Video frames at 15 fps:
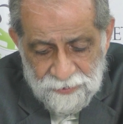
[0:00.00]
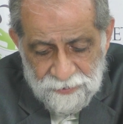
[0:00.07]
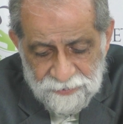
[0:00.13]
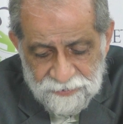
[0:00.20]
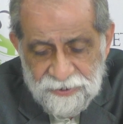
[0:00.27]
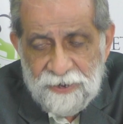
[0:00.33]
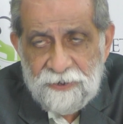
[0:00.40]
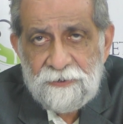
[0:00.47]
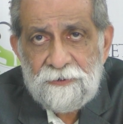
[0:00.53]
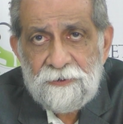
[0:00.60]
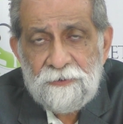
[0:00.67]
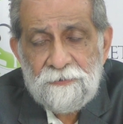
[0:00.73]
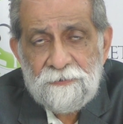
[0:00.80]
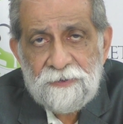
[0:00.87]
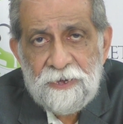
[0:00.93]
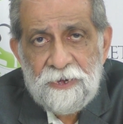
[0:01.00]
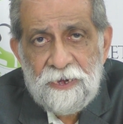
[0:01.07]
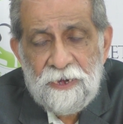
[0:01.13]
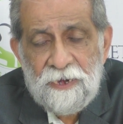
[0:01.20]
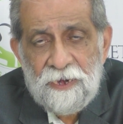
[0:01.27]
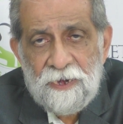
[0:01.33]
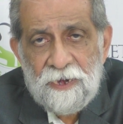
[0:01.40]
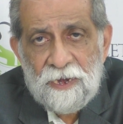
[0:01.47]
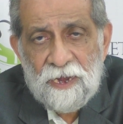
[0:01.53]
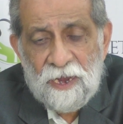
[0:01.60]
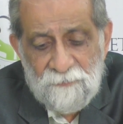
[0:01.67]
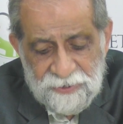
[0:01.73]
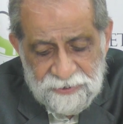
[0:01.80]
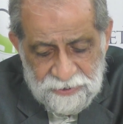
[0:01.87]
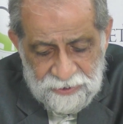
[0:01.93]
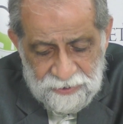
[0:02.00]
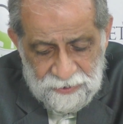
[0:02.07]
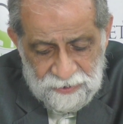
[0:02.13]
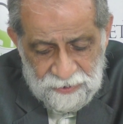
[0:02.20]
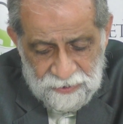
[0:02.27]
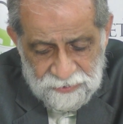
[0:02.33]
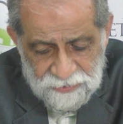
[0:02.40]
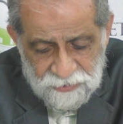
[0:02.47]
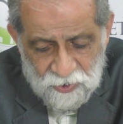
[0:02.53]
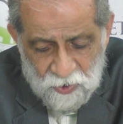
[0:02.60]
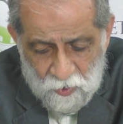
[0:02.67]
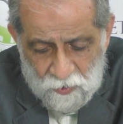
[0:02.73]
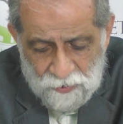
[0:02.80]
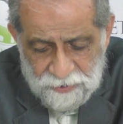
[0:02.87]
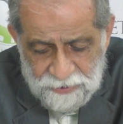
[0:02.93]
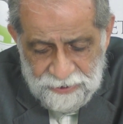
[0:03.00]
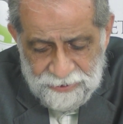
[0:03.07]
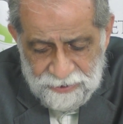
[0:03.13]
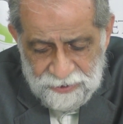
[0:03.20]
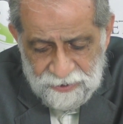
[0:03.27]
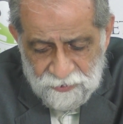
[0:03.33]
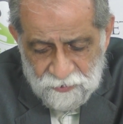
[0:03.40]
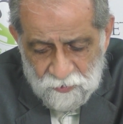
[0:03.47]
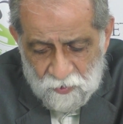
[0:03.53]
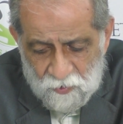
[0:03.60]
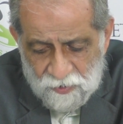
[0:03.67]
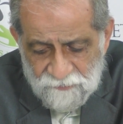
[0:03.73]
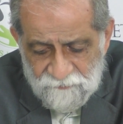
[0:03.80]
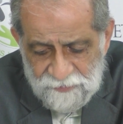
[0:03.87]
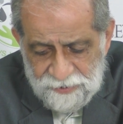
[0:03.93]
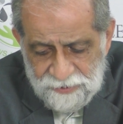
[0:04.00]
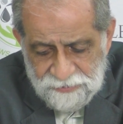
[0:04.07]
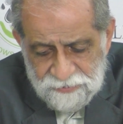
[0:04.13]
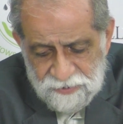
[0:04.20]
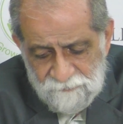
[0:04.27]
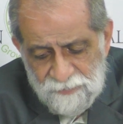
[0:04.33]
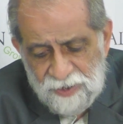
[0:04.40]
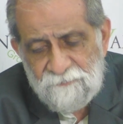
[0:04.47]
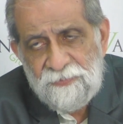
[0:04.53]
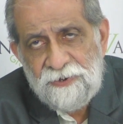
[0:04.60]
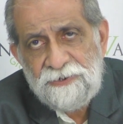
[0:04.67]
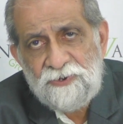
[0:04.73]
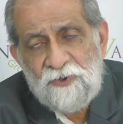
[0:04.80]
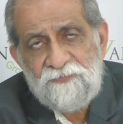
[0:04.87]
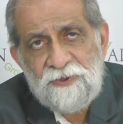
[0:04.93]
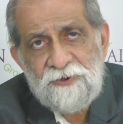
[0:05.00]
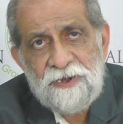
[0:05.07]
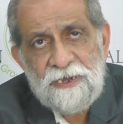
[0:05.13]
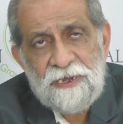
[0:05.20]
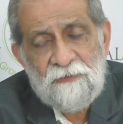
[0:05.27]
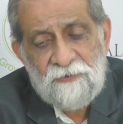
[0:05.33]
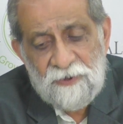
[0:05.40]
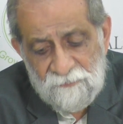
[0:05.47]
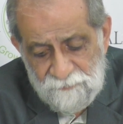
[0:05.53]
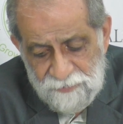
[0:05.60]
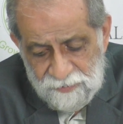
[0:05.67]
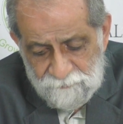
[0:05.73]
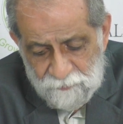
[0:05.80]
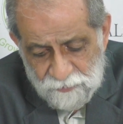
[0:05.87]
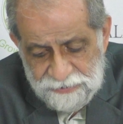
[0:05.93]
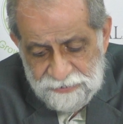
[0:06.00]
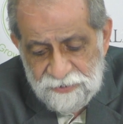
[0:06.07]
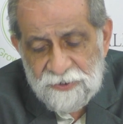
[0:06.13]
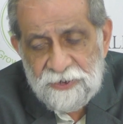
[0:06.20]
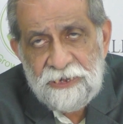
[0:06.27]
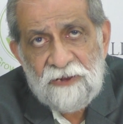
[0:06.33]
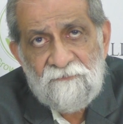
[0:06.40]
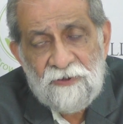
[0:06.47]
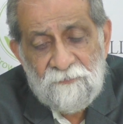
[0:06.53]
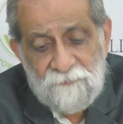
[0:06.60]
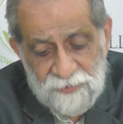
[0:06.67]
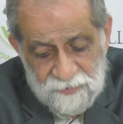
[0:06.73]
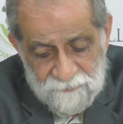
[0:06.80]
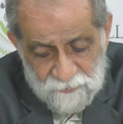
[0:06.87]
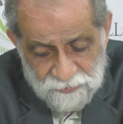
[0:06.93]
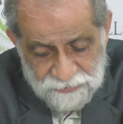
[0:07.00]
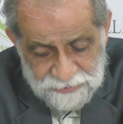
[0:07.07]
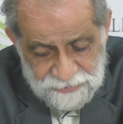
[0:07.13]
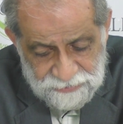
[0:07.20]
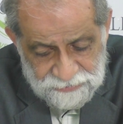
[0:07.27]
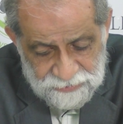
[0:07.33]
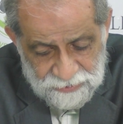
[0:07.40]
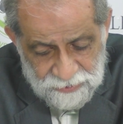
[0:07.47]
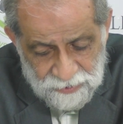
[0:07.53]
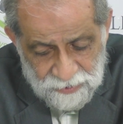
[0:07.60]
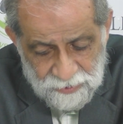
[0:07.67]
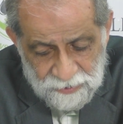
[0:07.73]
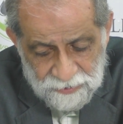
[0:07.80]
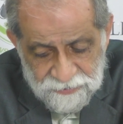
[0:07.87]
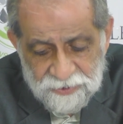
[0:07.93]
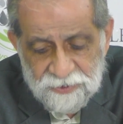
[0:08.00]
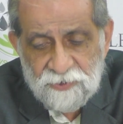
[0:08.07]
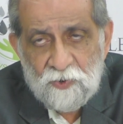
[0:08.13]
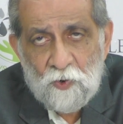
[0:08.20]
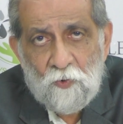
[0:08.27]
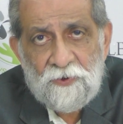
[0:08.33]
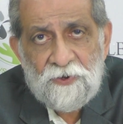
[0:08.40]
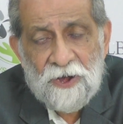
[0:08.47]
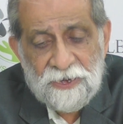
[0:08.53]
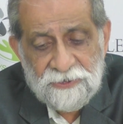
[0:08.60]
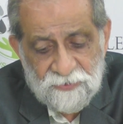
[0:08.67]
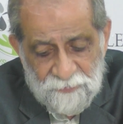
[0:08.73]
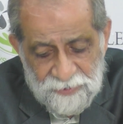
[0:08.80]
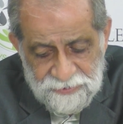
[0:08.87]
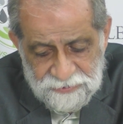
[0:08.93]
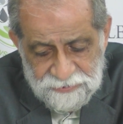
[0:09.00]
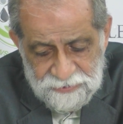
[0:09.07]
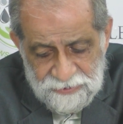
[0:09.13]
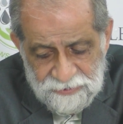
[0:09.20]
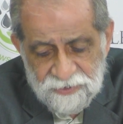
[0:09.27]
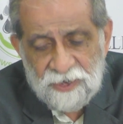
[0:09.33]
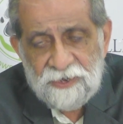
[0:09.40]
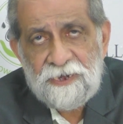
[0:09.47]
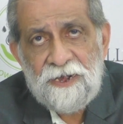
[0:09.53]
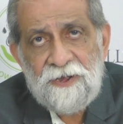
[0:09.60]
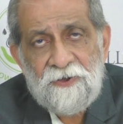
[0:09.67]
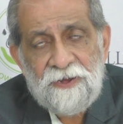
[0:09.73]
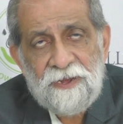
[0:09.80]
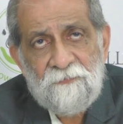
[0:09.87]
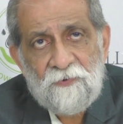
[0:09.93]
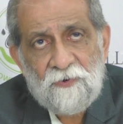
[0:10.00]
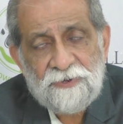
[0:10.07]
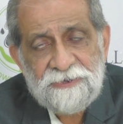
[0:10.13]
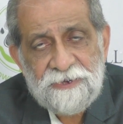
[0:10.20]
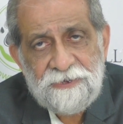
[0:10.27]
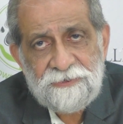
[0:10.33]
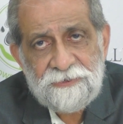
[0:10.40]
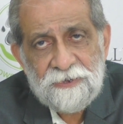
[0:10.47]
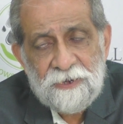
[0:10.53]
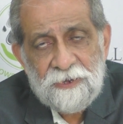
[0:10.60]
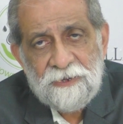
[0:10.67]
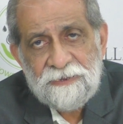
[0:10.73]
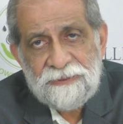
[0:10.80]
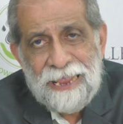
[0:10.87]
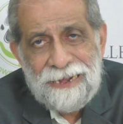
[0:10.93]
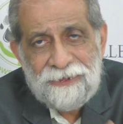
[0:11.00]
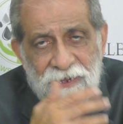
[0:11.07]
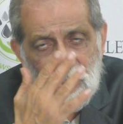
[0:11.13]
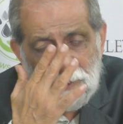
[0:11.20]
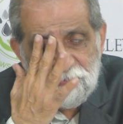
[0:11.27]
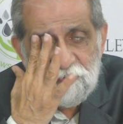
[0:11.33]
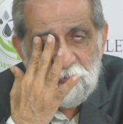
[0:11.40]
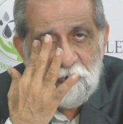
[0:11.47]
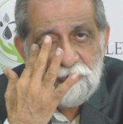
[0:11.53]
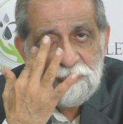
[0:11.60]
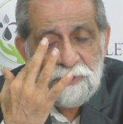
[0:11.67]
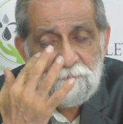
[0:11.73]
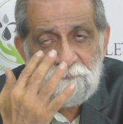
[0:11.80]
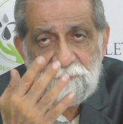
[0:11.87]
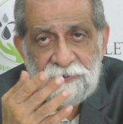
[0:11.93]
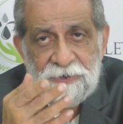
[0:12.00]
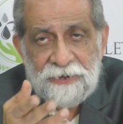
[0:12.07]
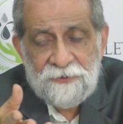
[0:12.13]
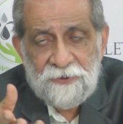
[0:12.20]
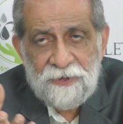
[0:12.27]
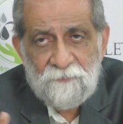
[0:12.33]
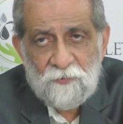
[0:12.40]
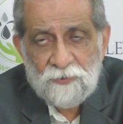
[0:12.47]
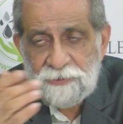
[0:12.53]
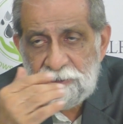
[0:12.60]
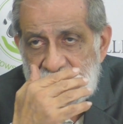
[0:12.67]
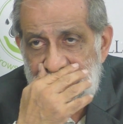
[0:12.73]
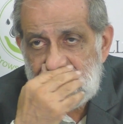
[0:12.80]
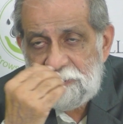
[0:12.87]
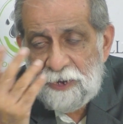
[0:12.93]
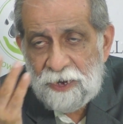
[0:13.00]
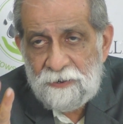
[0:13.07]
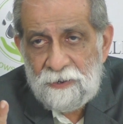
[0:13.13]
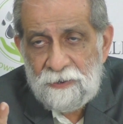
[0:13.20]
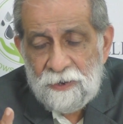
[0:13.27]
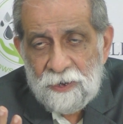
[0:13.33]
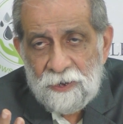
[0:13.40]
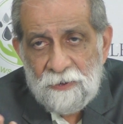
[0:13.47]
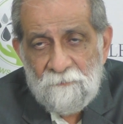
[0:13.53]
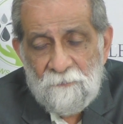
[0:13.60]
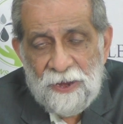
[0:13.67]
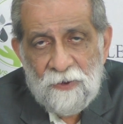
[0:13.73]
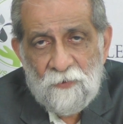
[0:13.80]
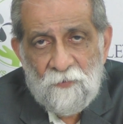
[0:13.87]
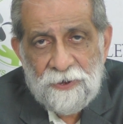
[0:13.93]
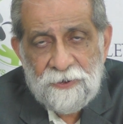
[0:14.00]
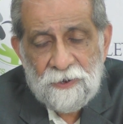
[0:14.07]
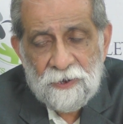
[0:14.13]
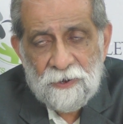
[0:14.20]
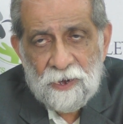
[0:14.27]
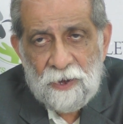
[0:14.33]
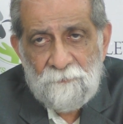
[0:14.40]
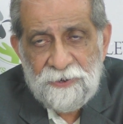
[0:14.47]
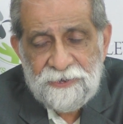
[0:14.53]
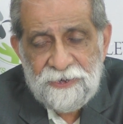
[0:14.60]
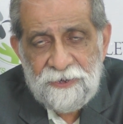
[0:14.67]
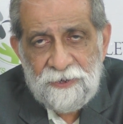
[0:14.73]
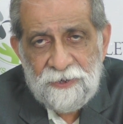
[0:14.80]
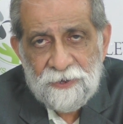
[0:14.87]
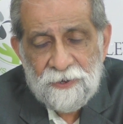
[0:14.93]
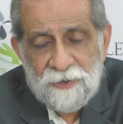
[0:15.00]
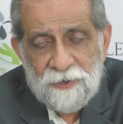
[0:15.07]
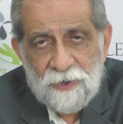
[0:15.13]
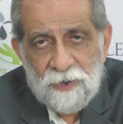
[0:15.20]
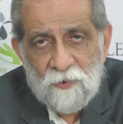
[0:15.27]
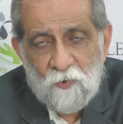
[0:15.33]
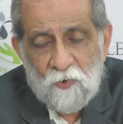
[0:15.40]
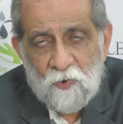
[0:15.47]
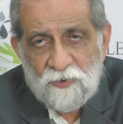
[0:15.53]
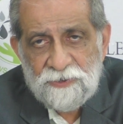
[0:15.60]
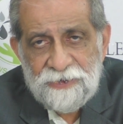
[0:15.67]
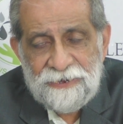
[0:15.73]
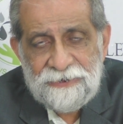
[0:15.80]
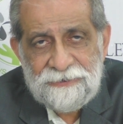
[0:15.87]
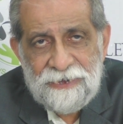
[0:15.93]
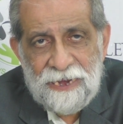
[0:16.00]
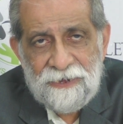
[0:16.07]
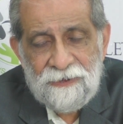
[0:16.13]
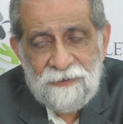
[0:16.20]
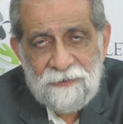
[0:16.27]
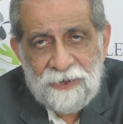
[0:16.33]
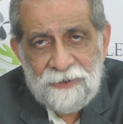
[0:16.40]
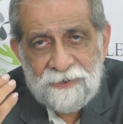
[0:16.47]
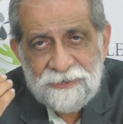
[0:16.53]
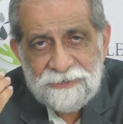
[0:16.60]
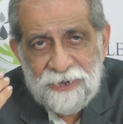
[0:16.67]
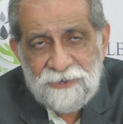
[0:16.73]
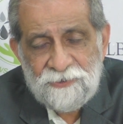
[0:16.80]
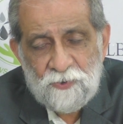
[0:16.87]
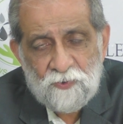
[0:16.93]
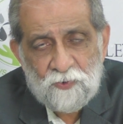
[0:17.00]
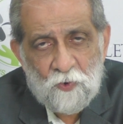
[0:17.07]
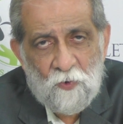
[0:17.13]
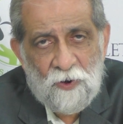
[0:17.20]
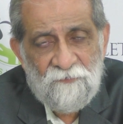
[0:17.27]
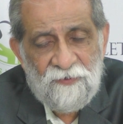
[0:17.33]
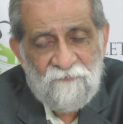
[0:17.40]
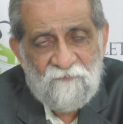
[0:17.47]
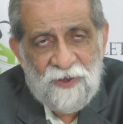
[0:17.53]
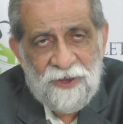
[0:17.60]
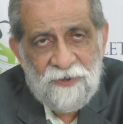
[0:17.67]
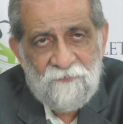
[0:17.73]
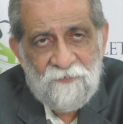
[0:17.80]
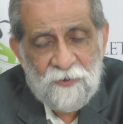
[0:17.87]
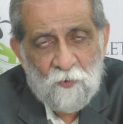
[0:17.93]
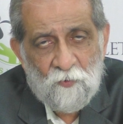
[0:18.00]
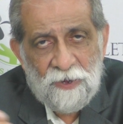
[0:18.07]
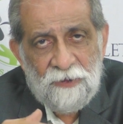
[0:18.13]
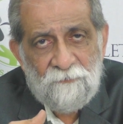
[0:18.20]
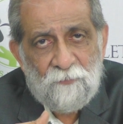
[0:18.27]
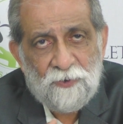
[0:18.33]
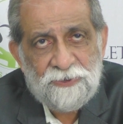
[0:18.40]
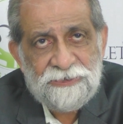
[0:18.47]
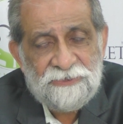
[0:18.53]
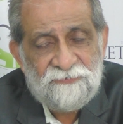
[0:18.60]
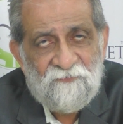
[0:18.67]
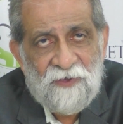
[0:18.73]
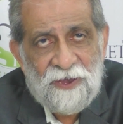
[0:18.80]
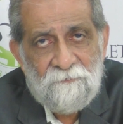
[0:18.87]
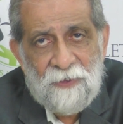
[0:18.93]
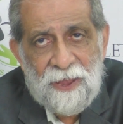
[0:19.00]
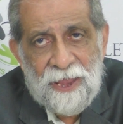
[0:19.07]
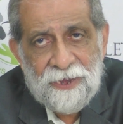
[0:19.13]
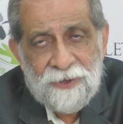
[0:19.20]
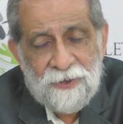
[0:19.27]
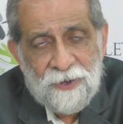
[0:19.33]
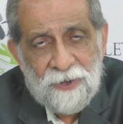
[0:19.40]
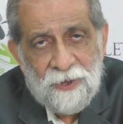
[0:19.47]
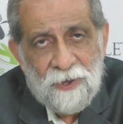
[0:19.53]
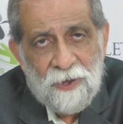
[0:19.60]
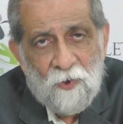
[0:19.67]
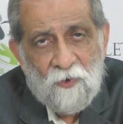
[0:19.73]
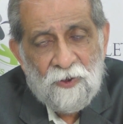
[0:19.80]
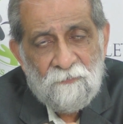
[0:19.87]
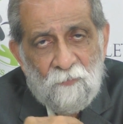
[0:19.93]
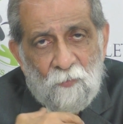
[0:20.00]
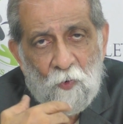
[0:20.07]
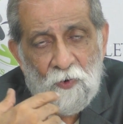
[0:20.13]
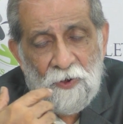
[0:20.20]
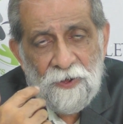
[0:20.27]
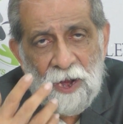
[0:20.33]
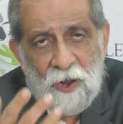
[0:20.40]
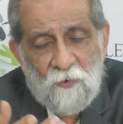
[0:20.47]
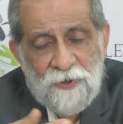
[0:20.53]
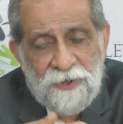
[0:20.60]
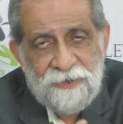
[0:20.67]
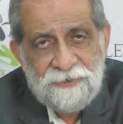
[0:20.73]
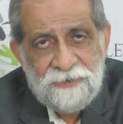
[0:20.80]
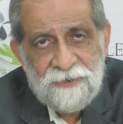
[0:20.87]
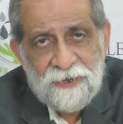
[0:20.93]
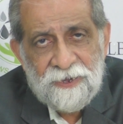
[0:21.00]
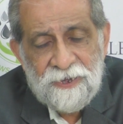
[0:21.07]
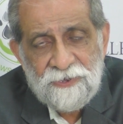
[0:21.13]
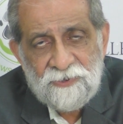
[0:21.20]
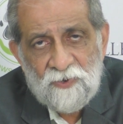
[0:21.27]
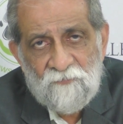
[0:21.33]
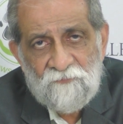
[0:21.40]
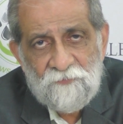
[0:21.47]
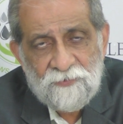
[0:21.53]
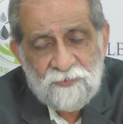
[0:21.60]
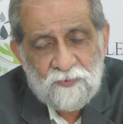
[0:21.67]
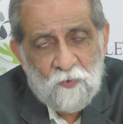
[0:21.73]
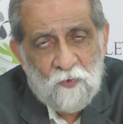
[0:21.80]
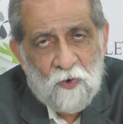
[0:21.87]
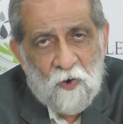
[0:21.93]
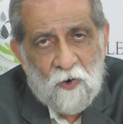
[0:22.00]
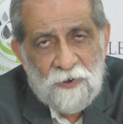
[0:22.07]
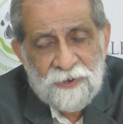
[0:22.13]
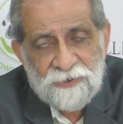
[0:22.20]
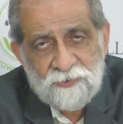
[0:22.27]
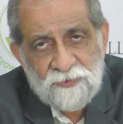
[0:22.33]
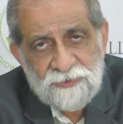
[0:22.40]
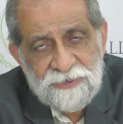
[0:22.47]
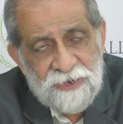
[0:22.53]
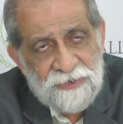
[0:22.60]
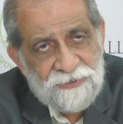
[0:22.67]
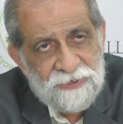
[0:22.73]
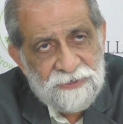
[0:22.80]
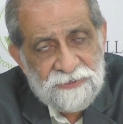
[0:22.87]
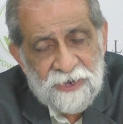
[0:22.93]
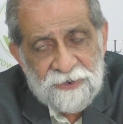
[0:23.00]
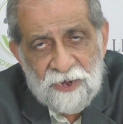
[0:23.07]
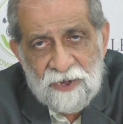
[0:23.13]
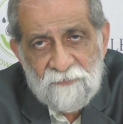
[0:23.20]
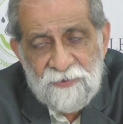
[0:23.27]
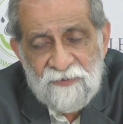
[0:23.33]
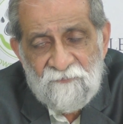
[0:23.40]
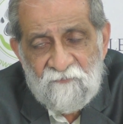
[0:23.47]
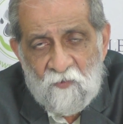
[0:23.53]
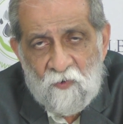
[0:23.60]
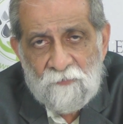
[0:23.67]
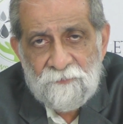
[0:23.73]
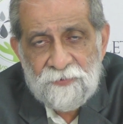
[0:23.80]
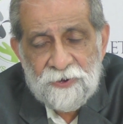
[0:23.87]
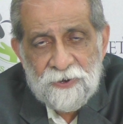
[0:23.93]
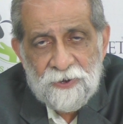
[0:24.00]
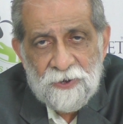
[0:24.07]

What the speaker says: that the committee is not taking into confidence the members of the redevelopment process. There is no transparency in the tendering process. That comes because the tendering process is done by one committee who looks at 10 and decides to throw away 5 and only pushes 5 back, or more nowadays in the case of so-called associations that are being formed.